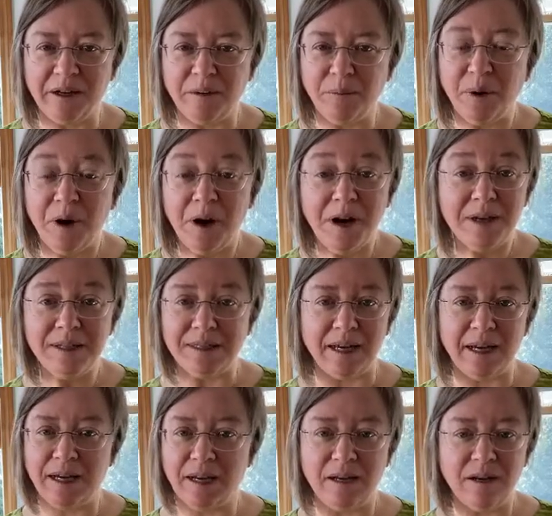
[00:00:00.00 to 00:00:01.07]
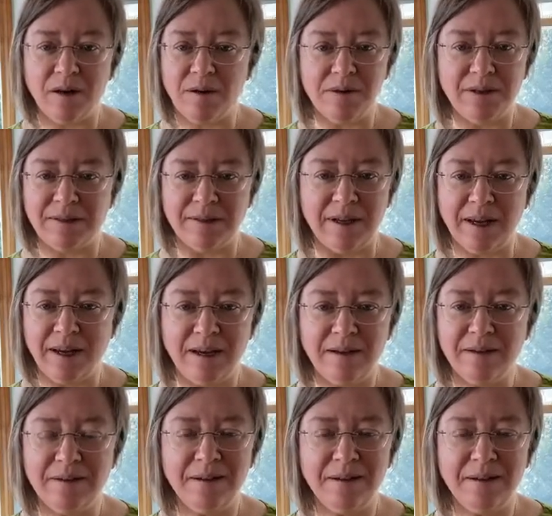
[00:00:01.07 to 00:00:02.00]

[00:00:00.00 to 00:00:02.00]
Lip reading: and pausing and noticing.